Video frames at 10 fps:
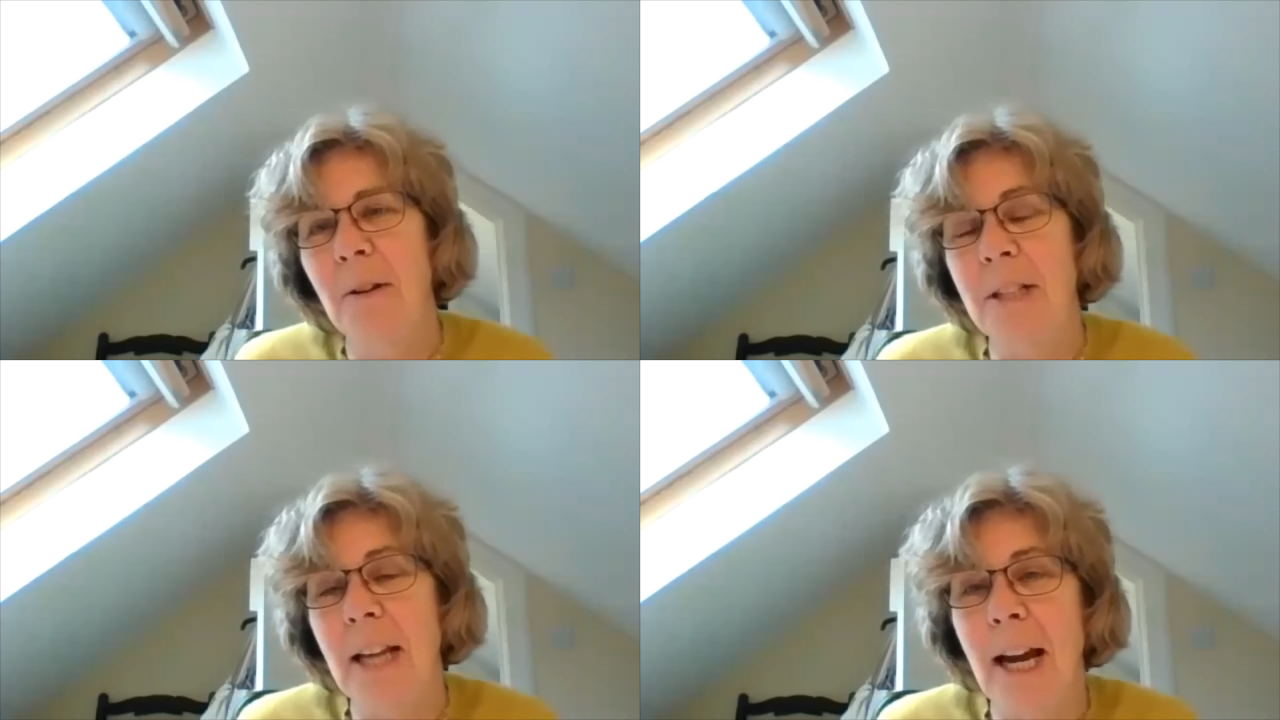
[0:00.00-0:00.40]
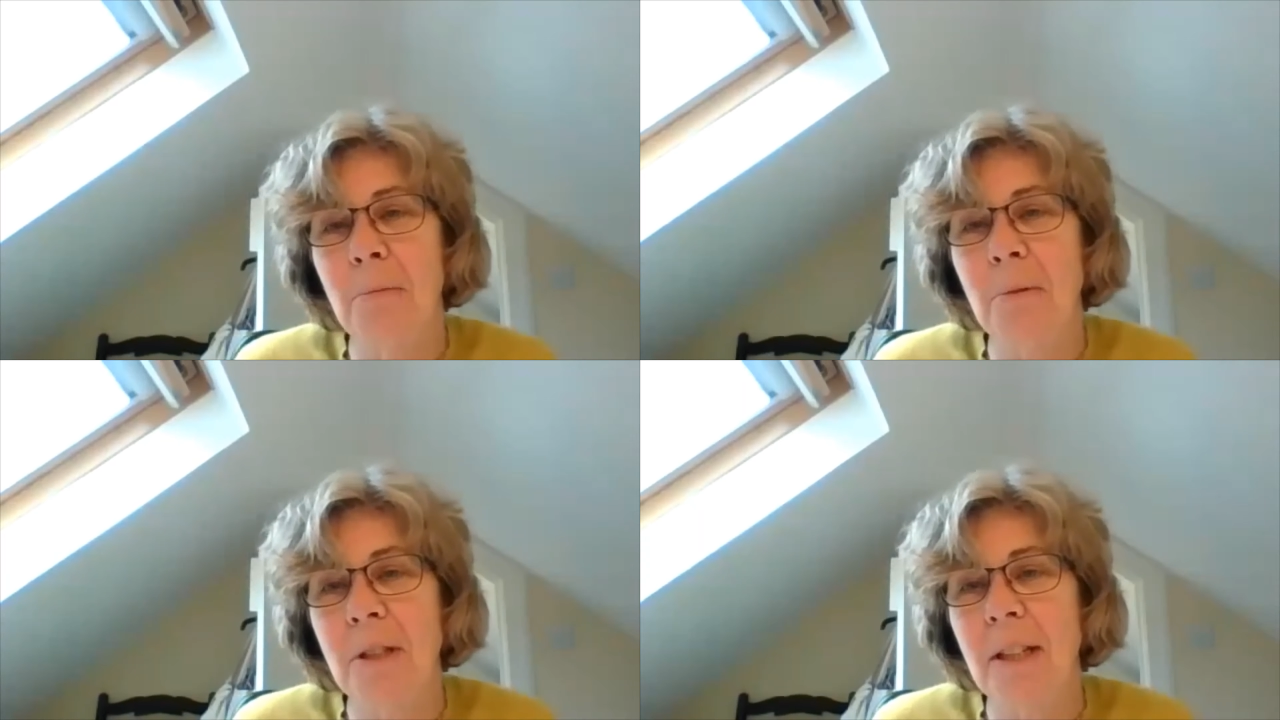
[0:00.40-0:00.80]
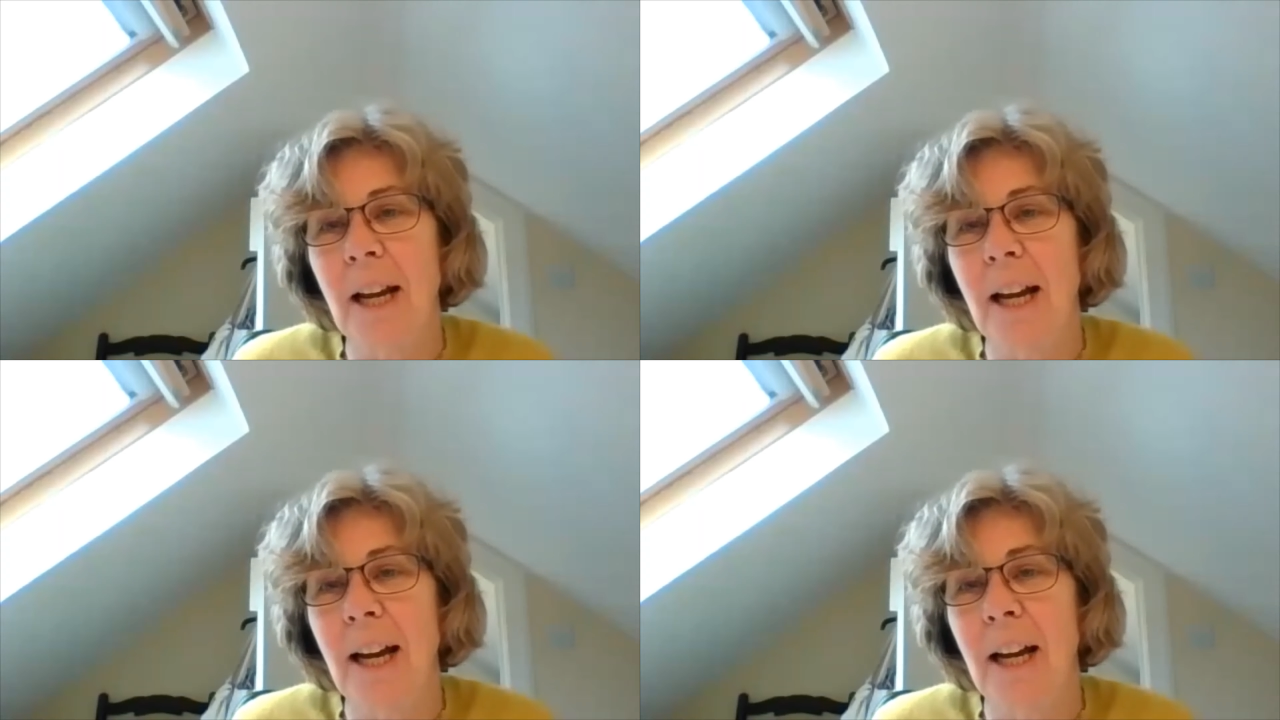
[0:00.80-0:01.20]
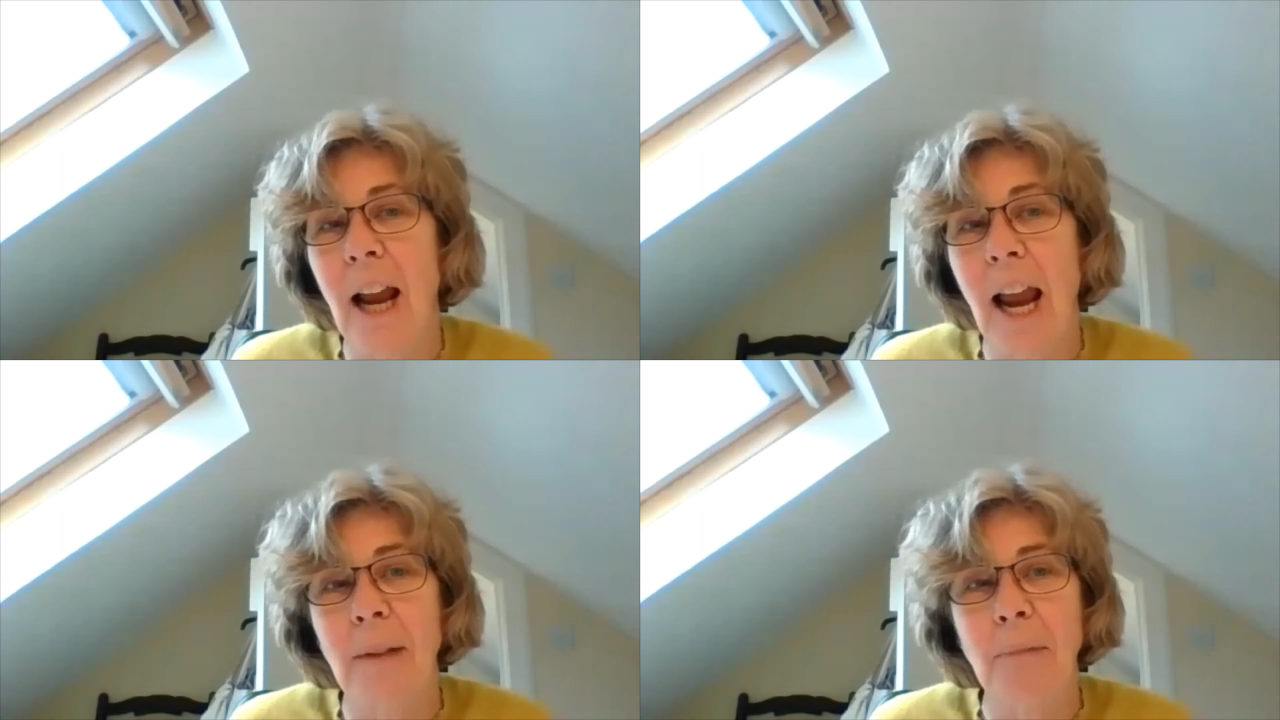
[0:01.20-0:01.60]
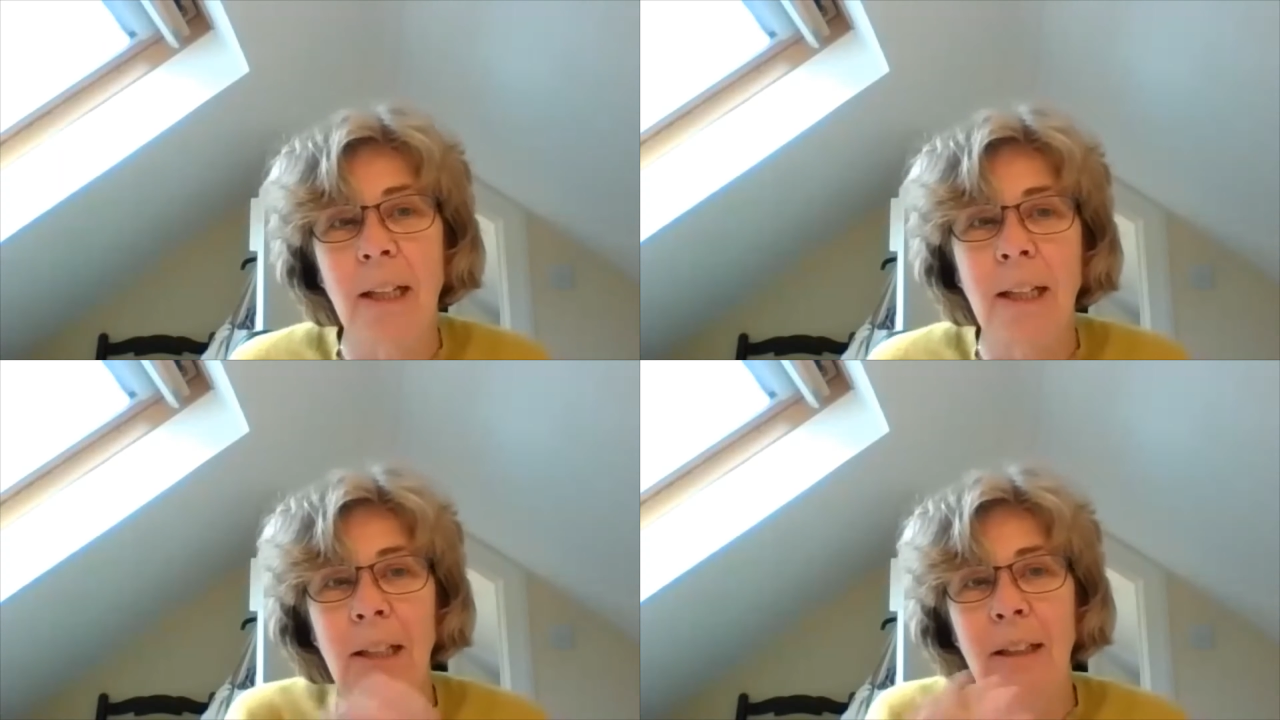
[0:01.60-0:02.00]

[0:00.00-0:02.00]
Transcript: it's helped Amy